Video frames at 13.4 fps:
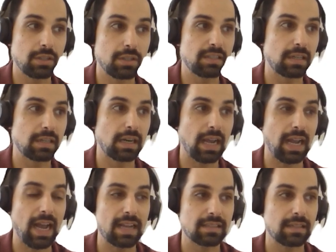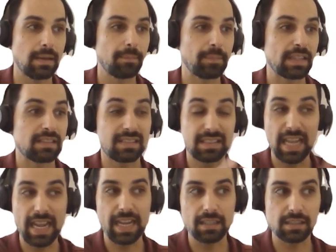basically has
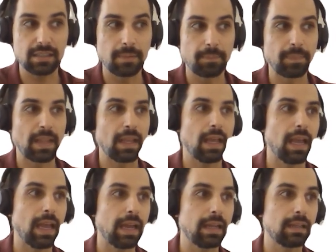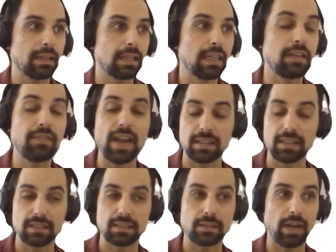states and
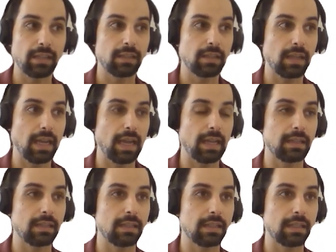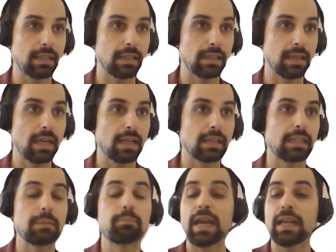events, right? And
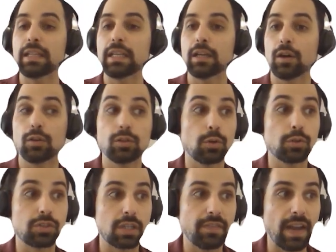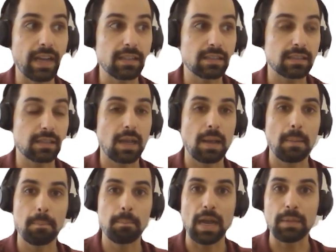depending on those events,
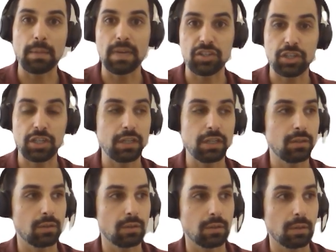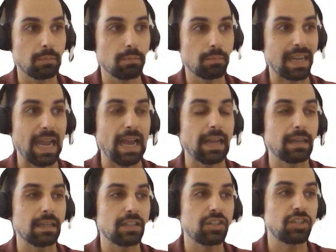my machine
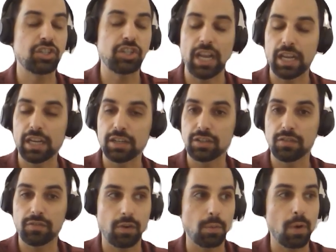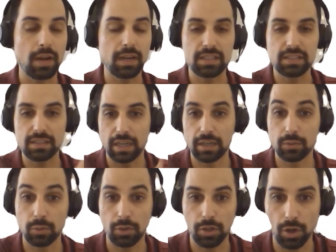can change from one
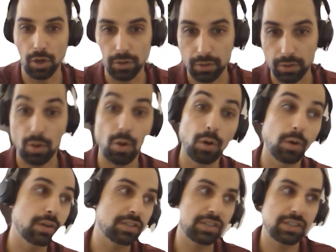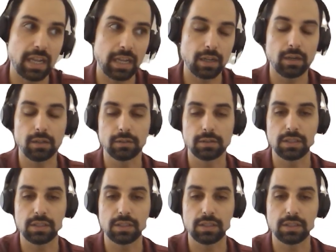state to the other or stay on the